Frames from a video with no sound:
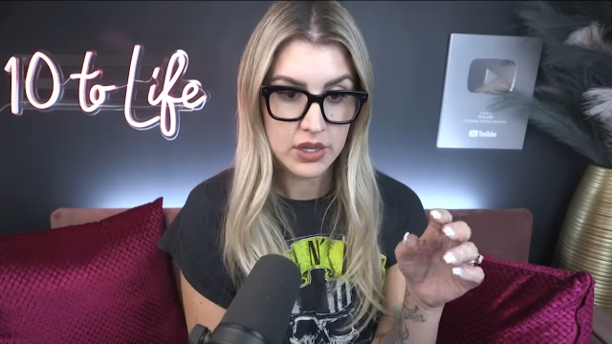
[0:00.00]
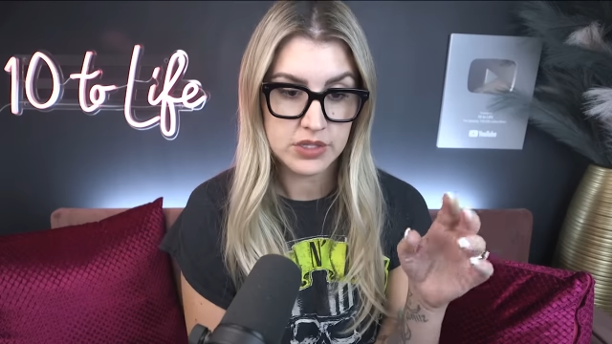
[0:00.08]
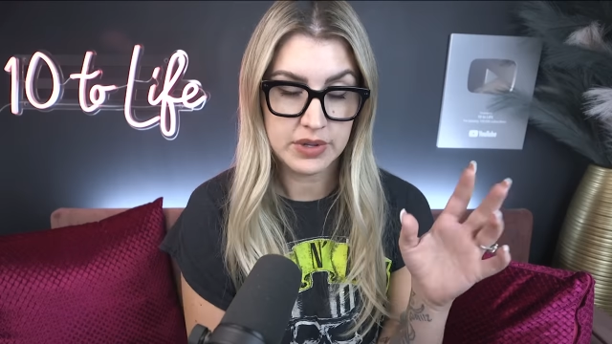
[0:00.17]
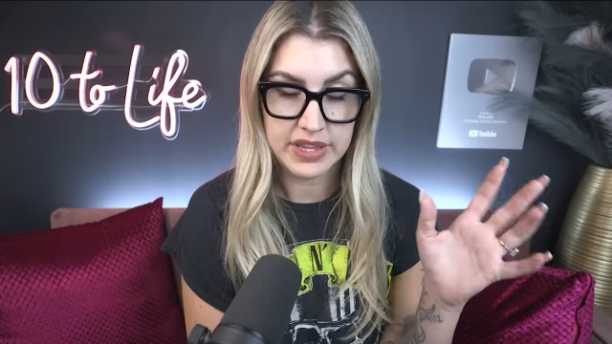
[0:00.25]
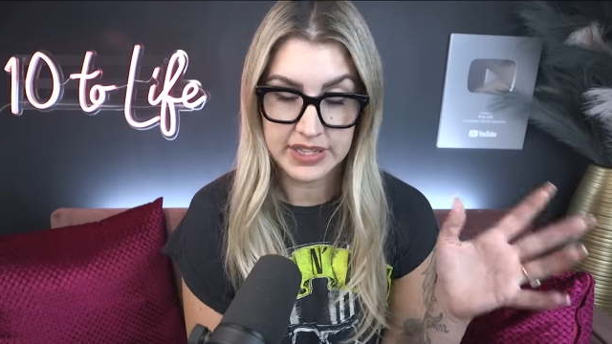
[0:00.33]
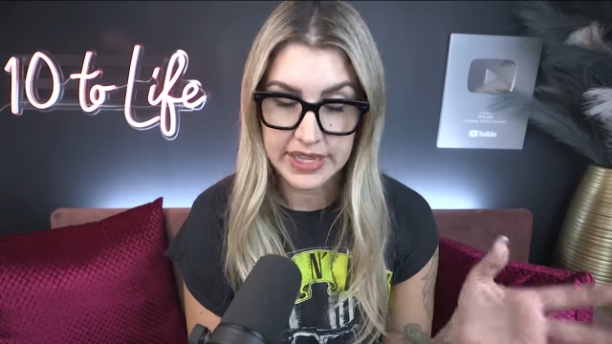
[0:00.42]

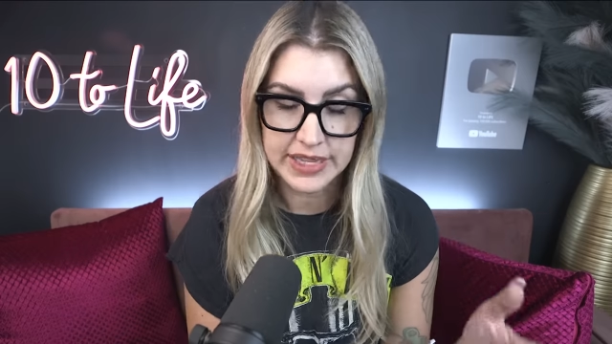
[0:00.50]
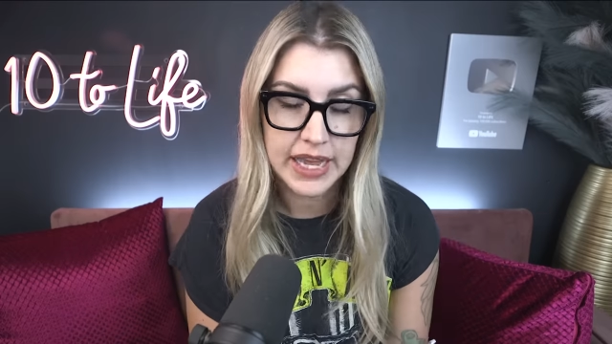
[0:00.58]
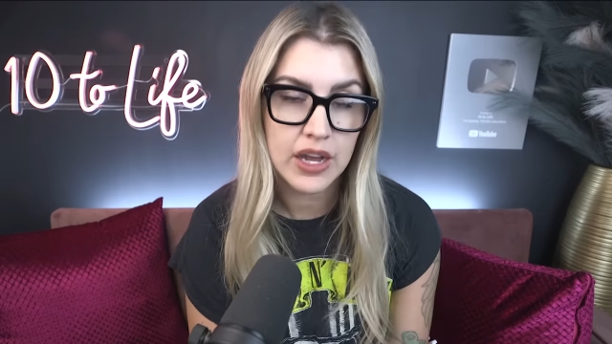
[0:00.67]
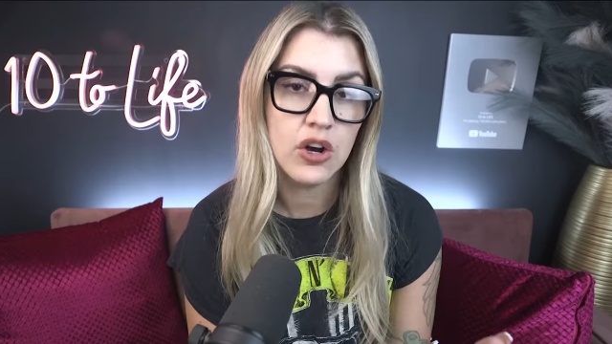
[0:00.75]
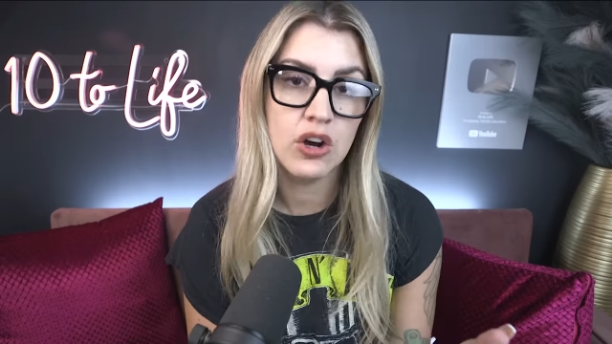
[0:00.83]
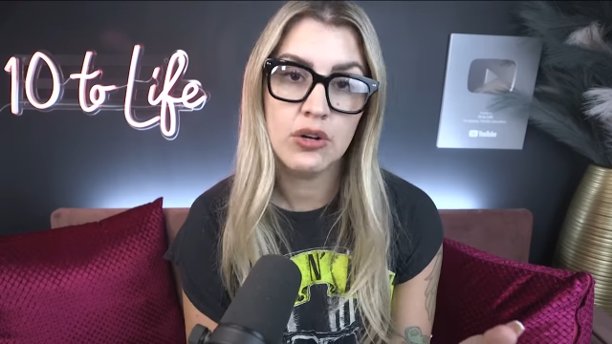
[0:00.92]
So I think they
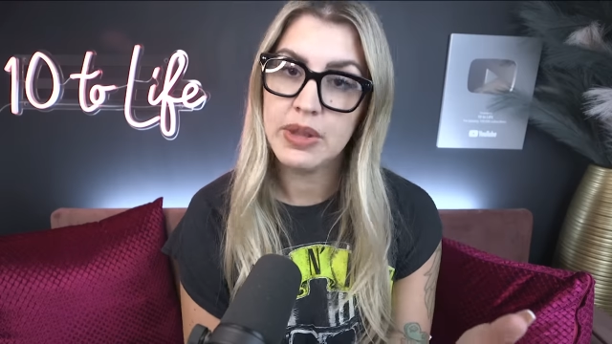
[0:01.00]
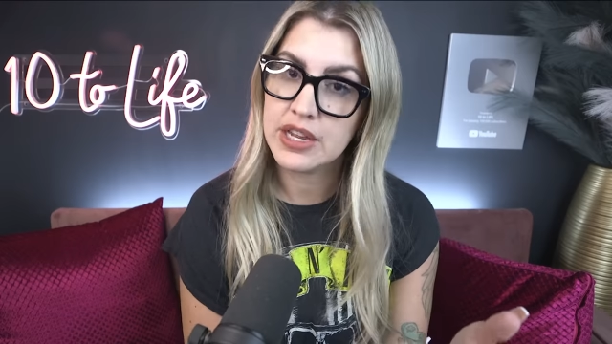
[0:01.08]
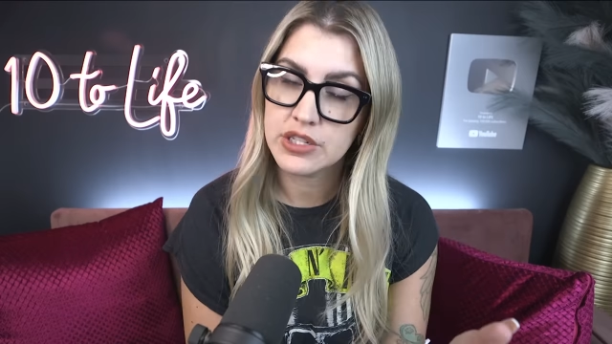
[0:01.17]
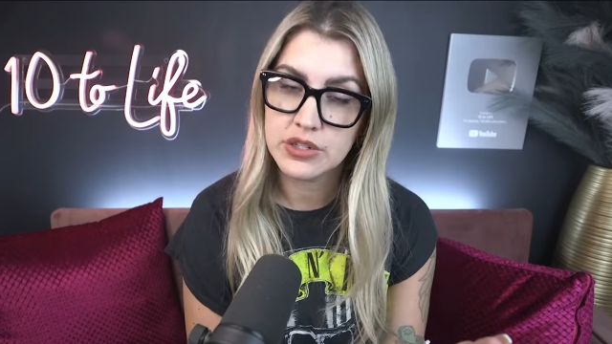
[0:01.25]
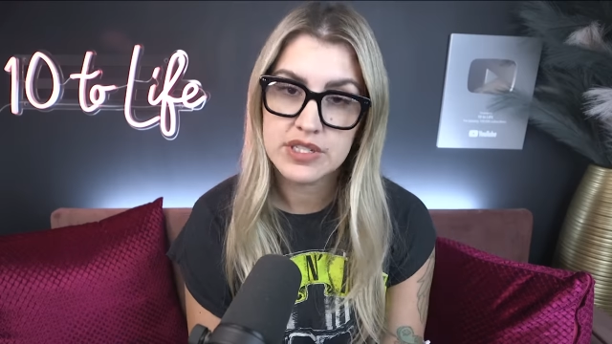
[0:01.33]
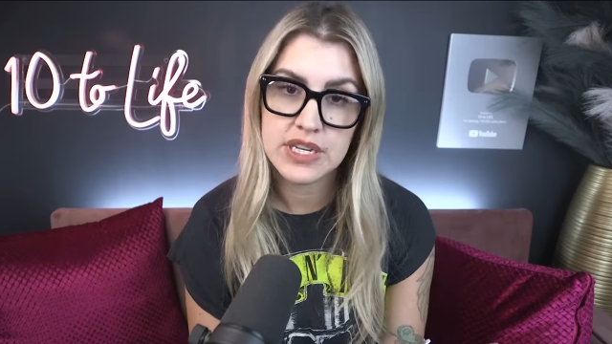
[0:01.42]
get home
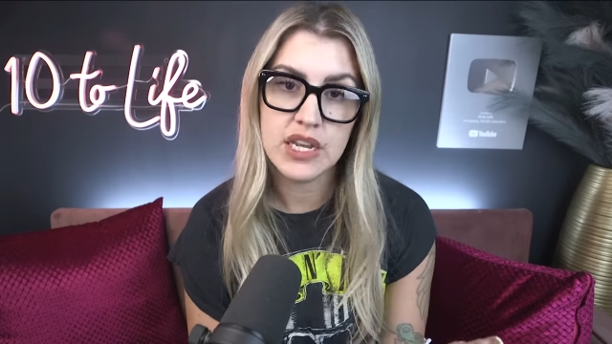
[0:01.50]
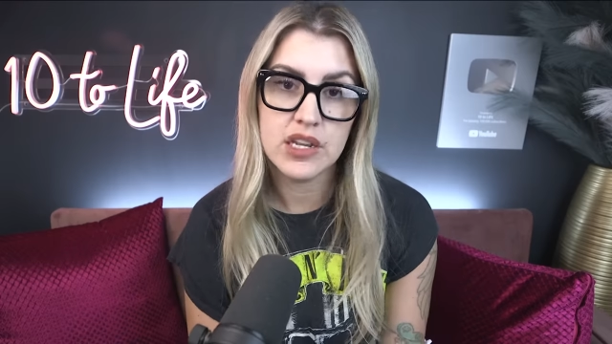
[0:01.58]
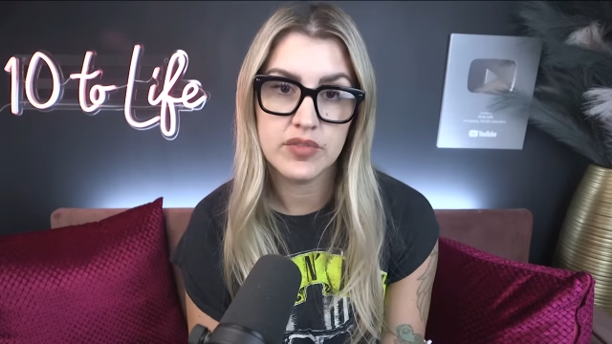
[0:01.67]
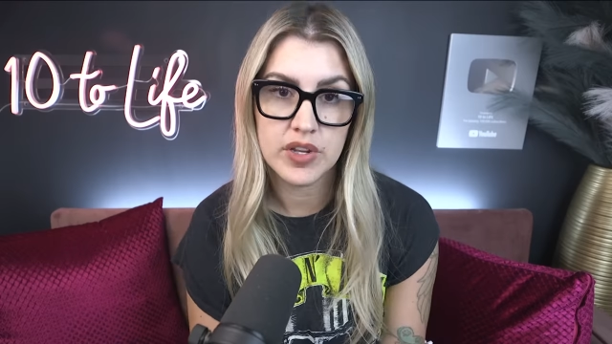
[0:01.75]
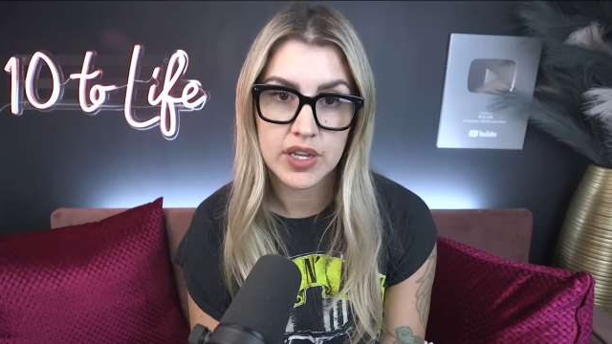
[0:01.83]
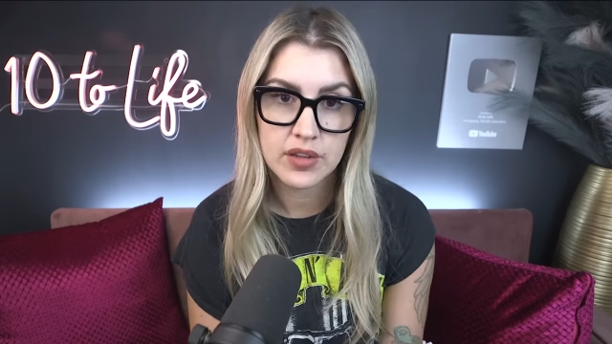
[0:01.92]
that Tuesday
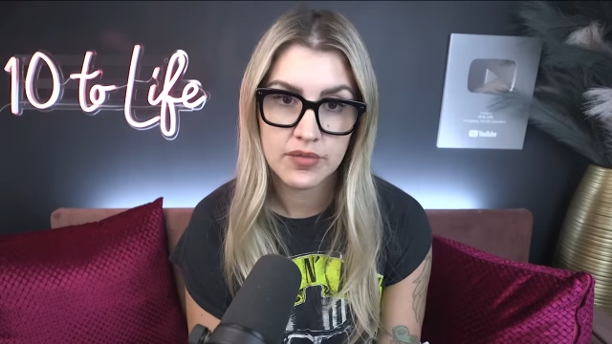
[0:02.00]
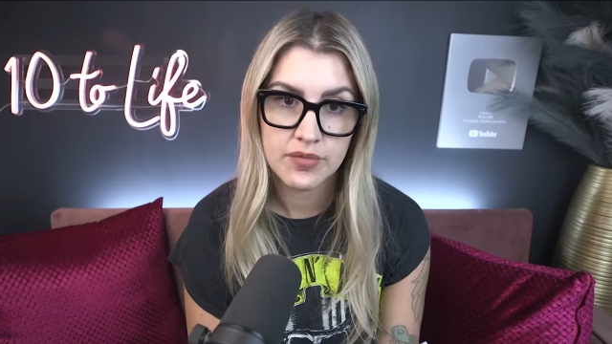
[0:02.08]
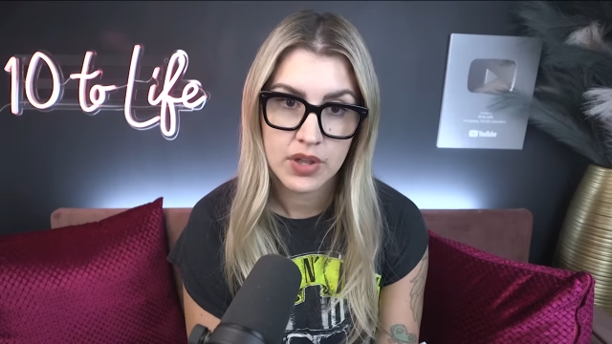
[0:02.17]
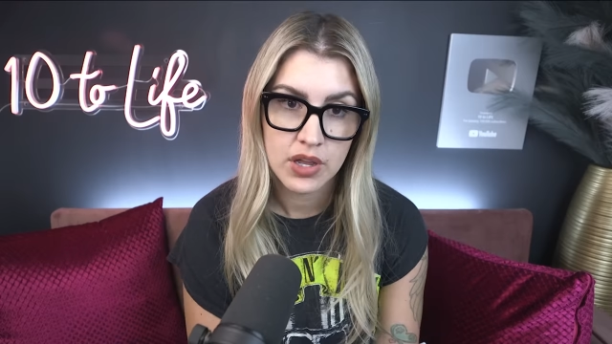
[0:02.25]
evening,